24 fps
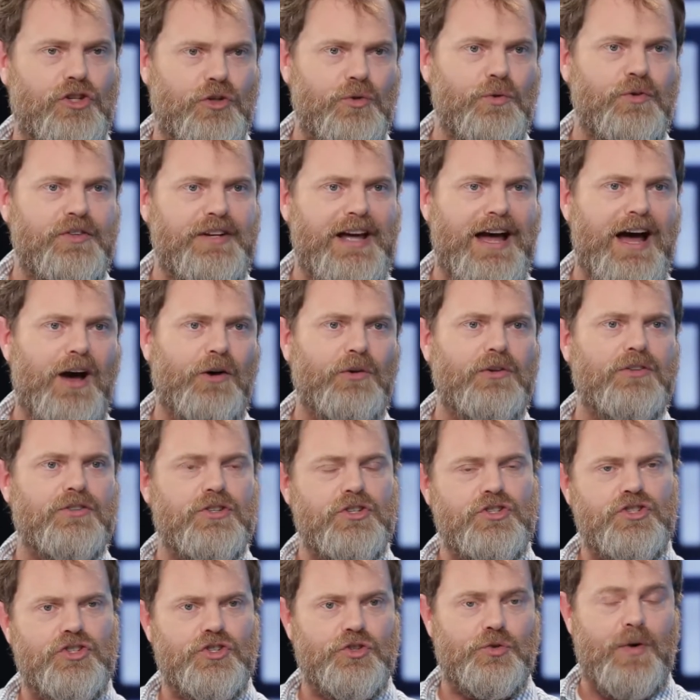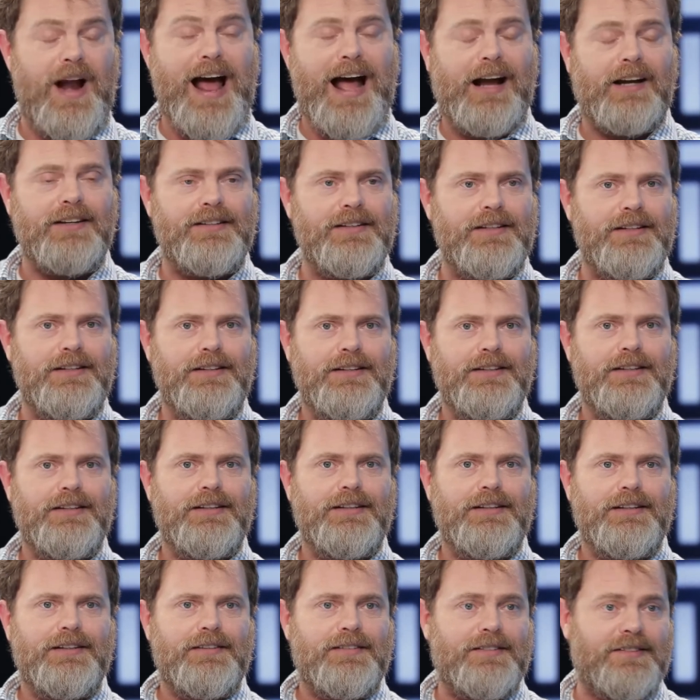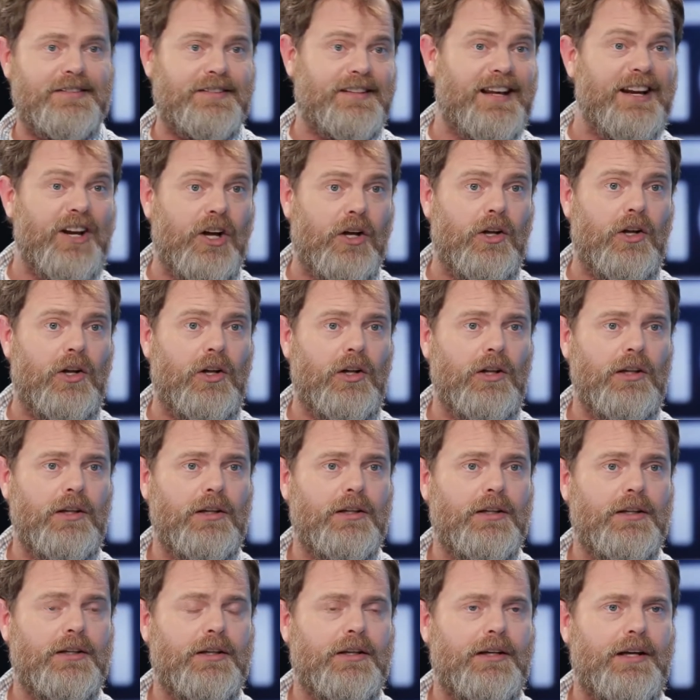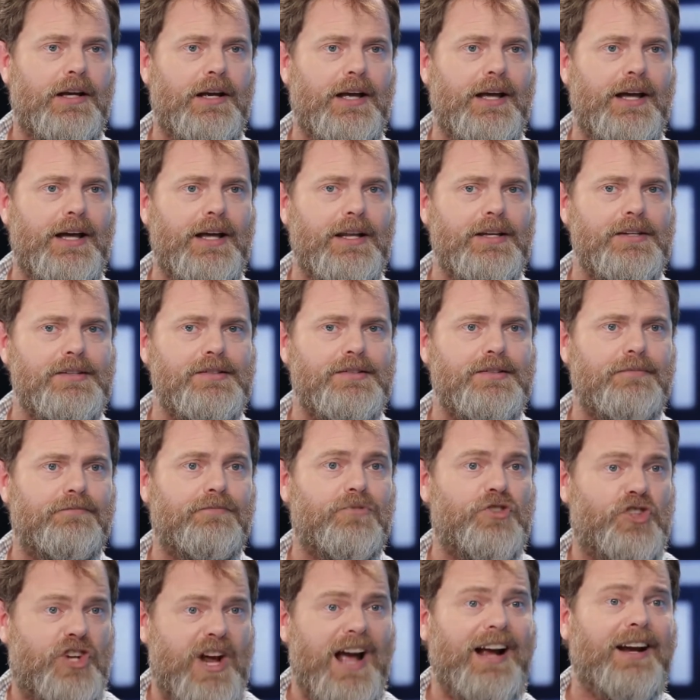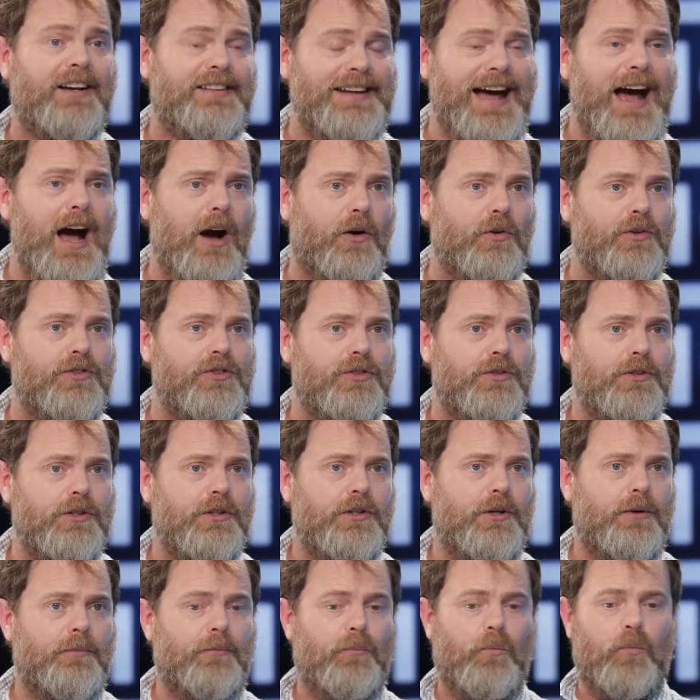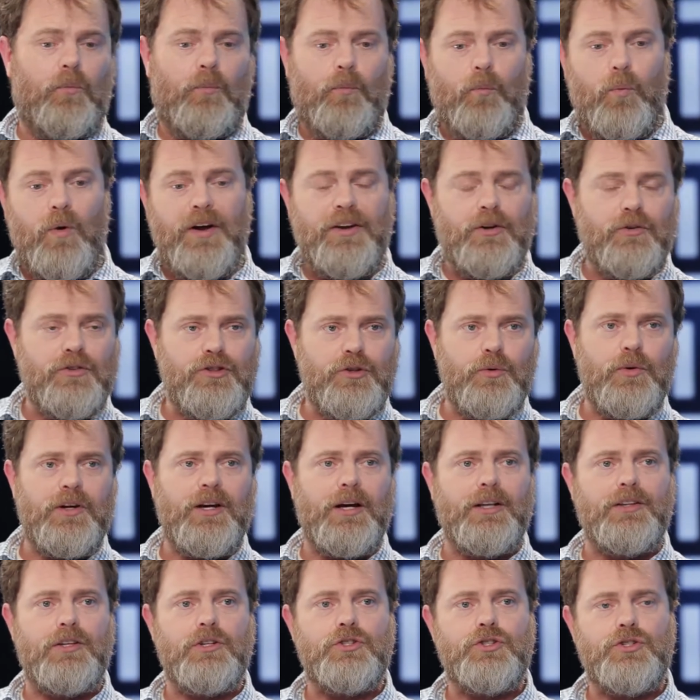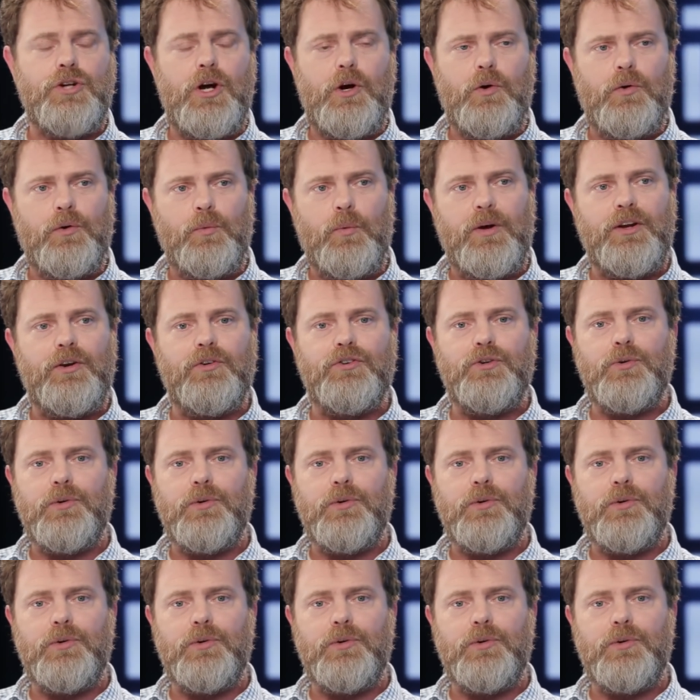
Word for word: tuned out, distracted, cynical, and checked out. What you're doing on the show and what you're